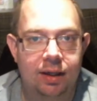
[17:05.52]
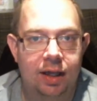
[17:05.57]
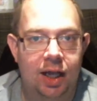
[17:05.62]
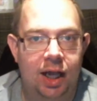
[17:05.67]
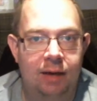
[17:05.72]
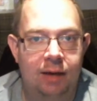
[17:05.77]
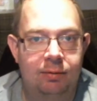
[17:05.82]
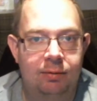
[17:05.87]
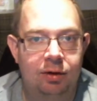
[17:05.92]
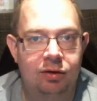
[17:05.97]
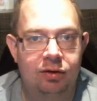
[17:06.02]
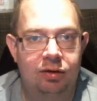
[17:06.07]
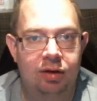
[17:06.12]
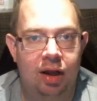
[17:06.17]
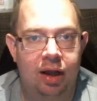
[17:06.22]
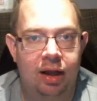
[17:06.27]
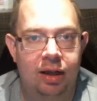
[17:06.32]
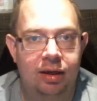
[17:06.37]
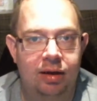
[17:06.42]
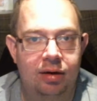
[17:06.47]
I was
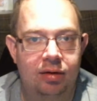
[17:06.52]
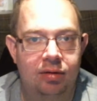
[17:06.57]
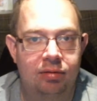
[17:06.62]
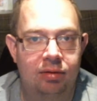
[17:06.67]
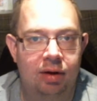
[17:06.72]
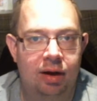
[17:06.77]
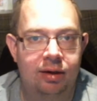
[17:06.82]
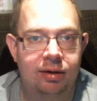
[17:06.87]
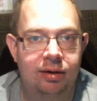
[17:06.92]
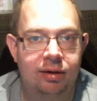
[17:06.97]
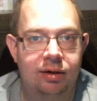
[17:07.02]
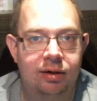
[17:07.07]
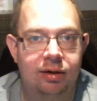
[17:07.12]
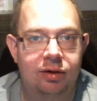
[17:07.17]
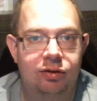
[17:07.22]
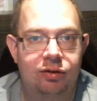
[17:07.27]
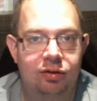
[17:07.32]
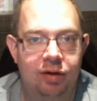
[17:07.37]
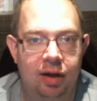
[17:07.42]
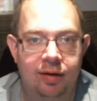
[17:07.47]
like rather
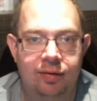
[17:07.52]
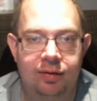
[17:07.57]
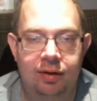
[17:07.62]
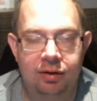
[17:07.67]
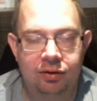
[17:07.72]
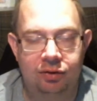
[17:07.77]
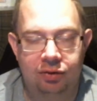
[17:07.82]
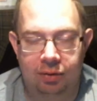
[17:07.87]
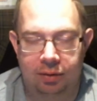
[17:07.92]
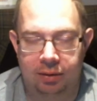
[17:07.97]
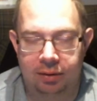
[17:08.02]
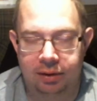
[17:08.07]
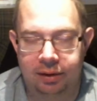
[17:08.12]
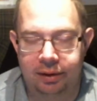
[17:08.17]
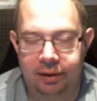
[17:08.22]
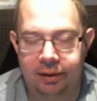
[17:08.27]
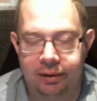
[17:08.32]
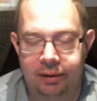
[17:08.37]
safe than sorry.